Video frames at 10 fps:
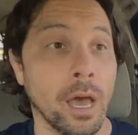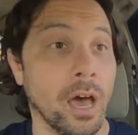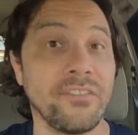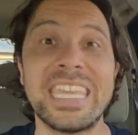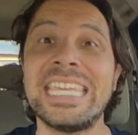
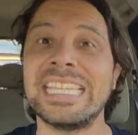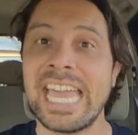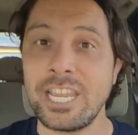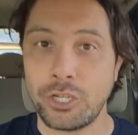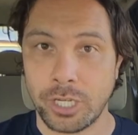of
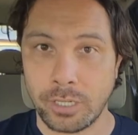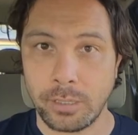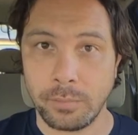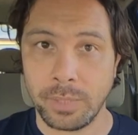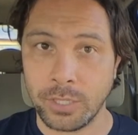elation.
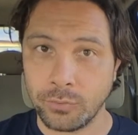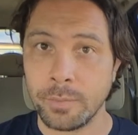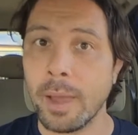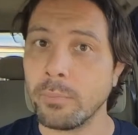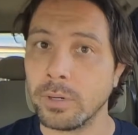Because
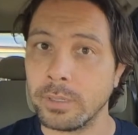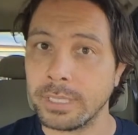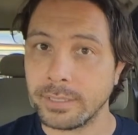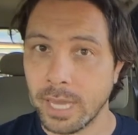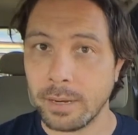remember,
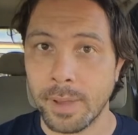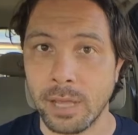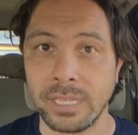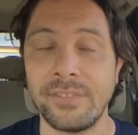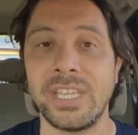it's not
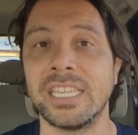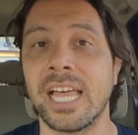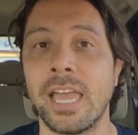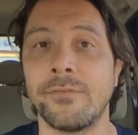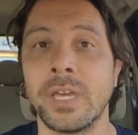about living
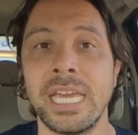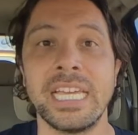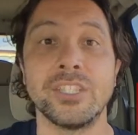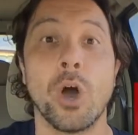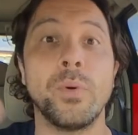life
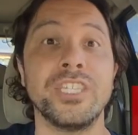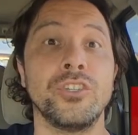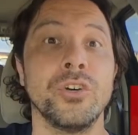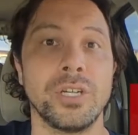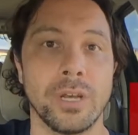as always
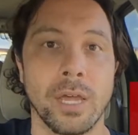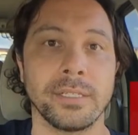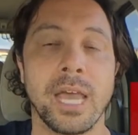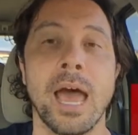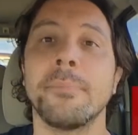good and on
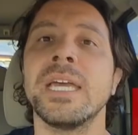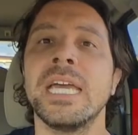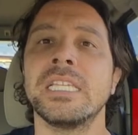top.